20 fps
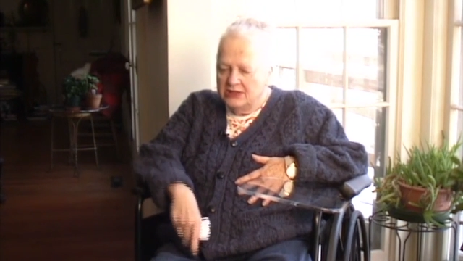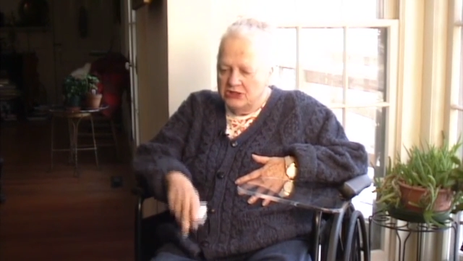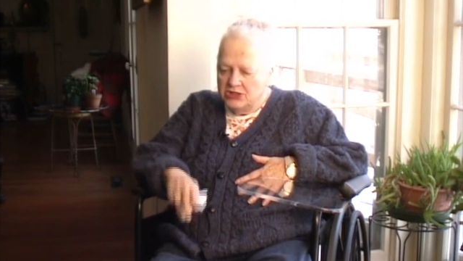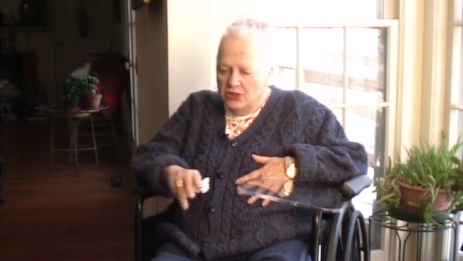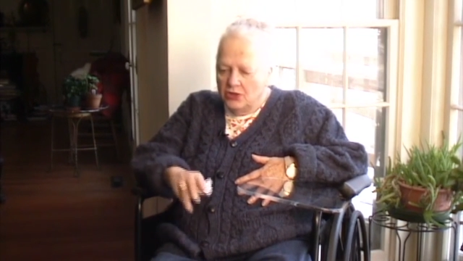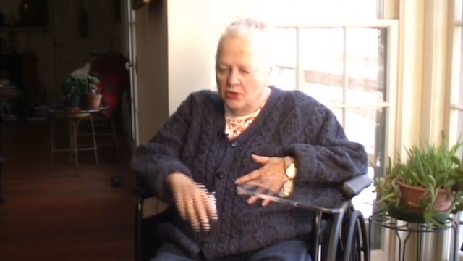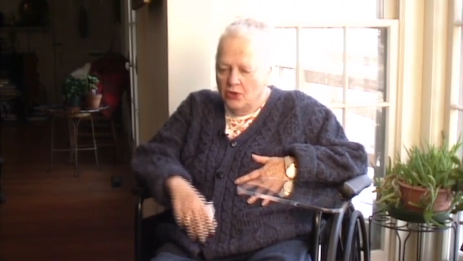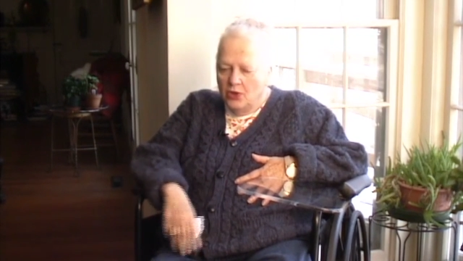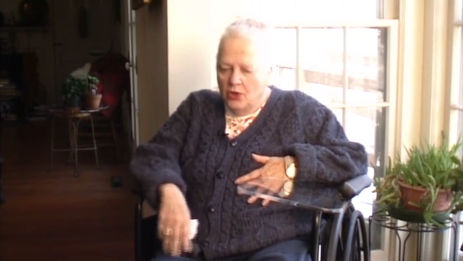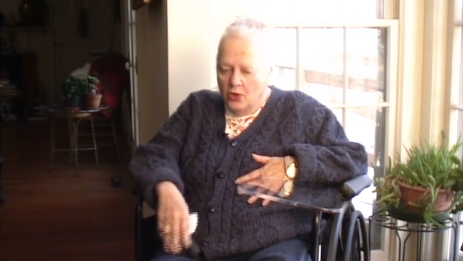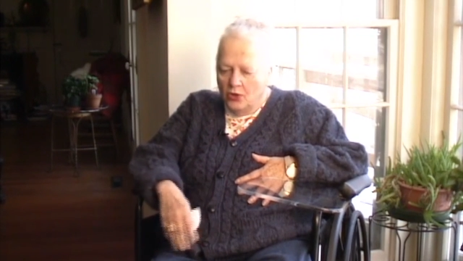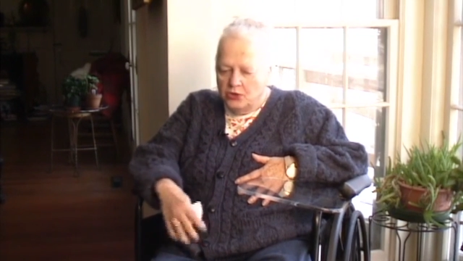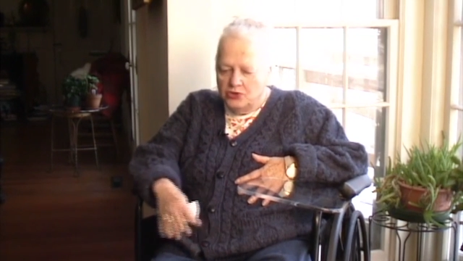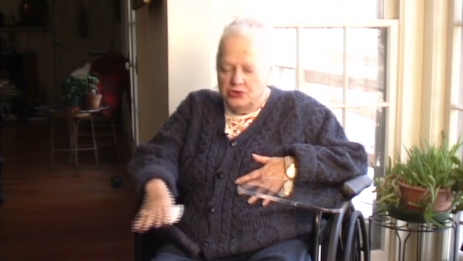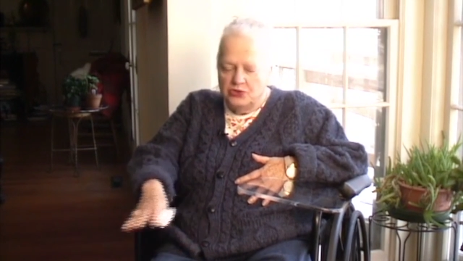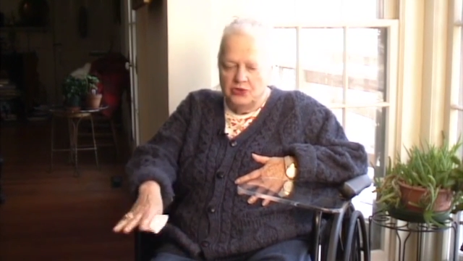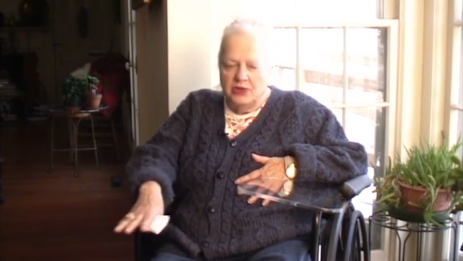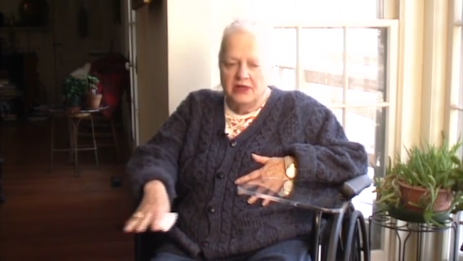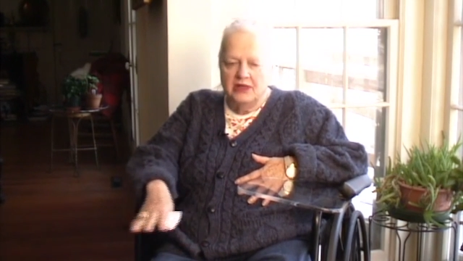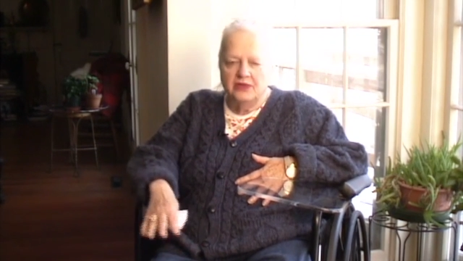so
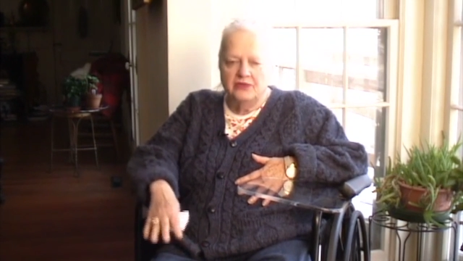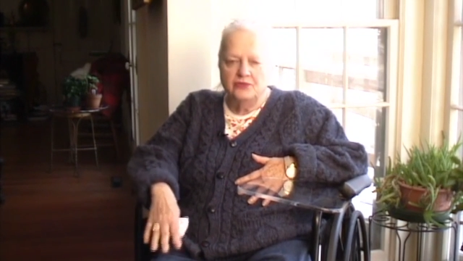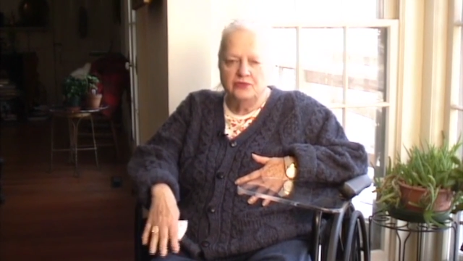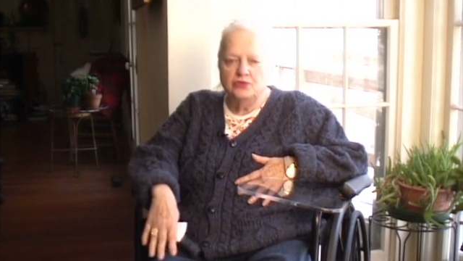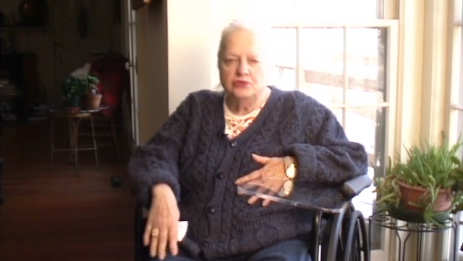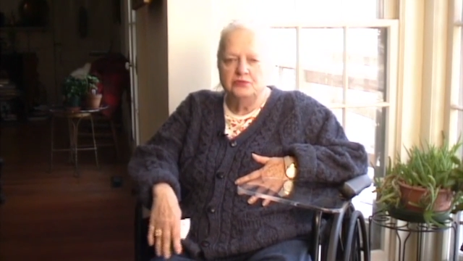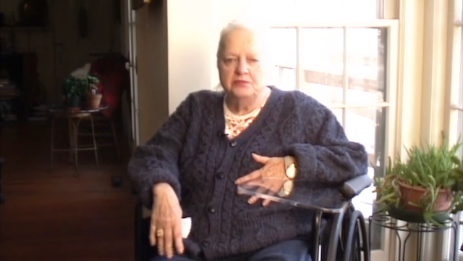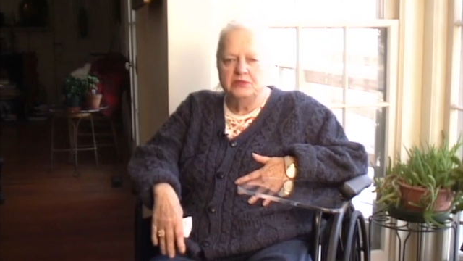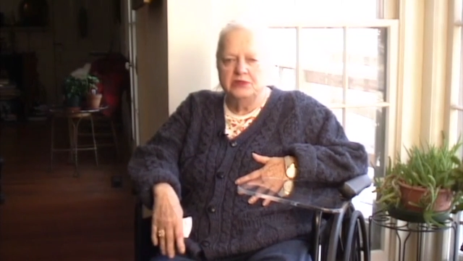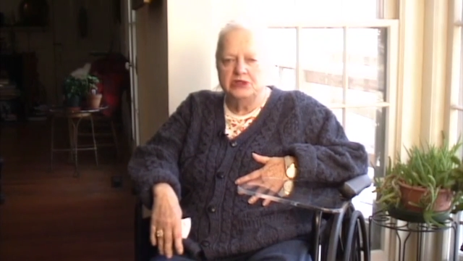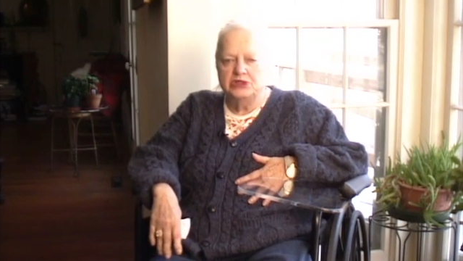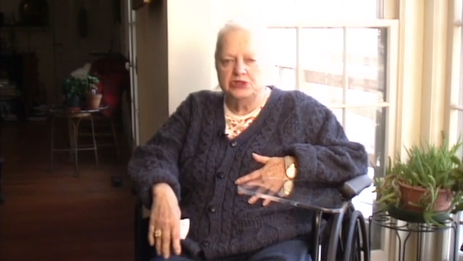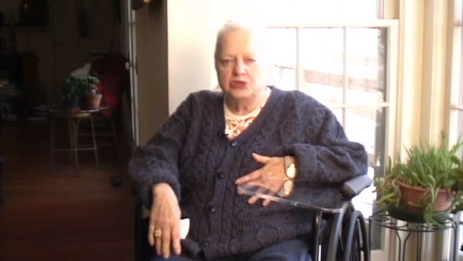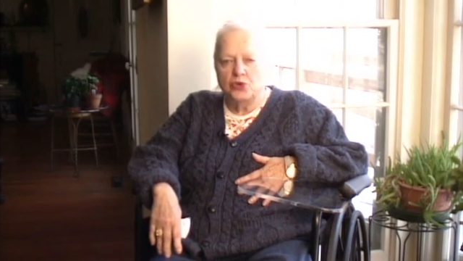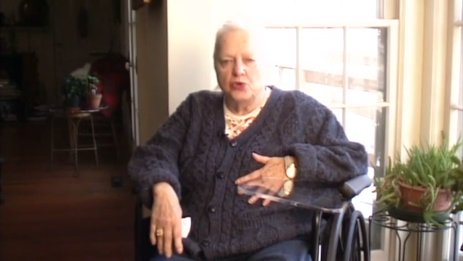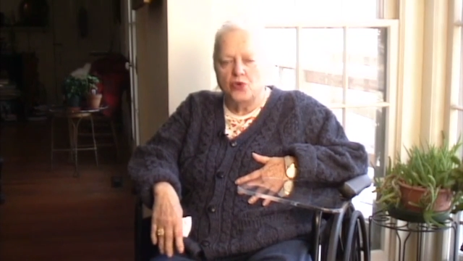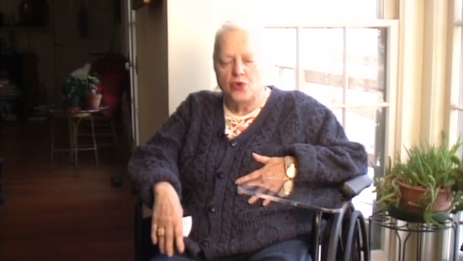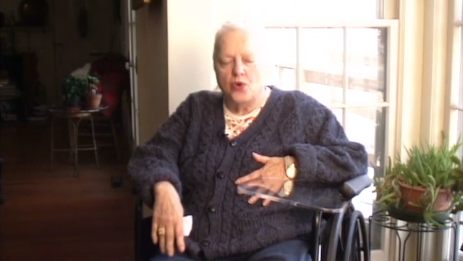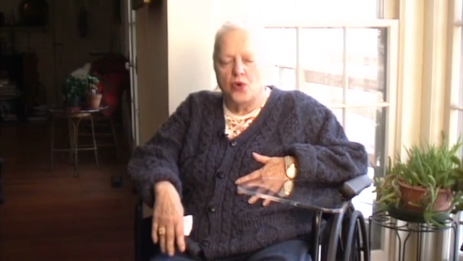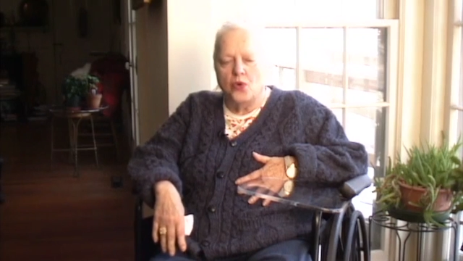also that it wouldn't be
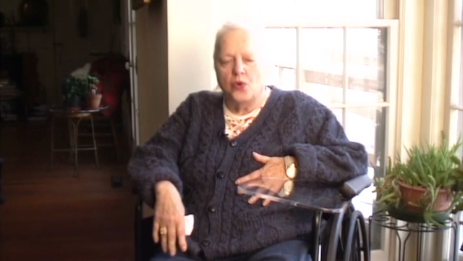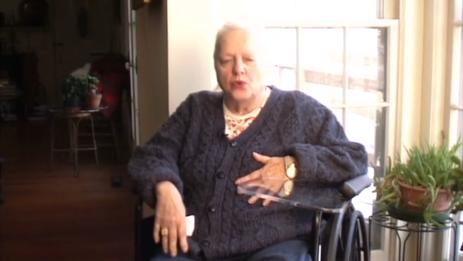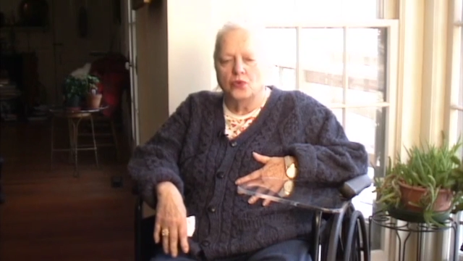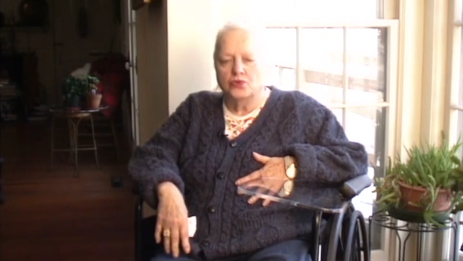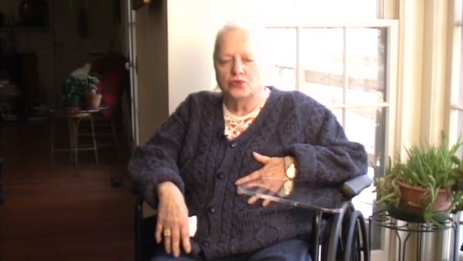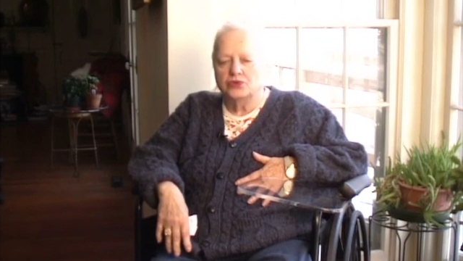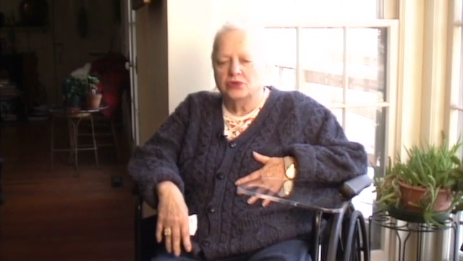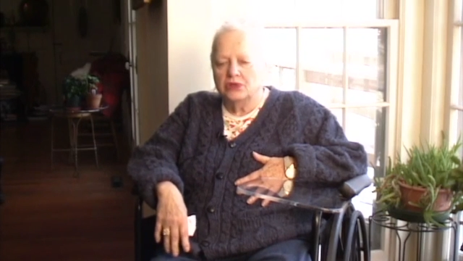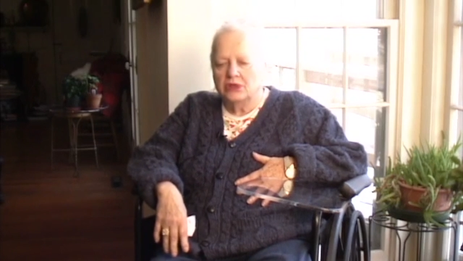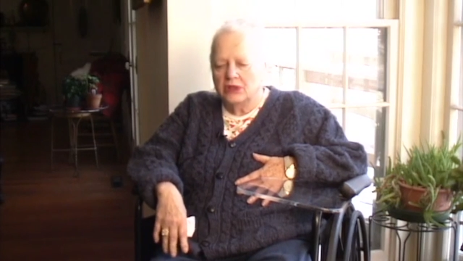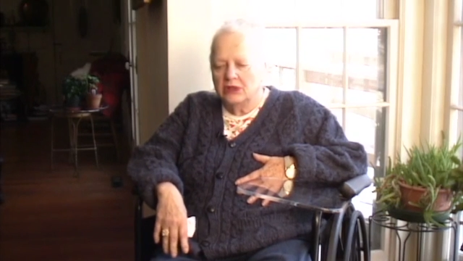so cold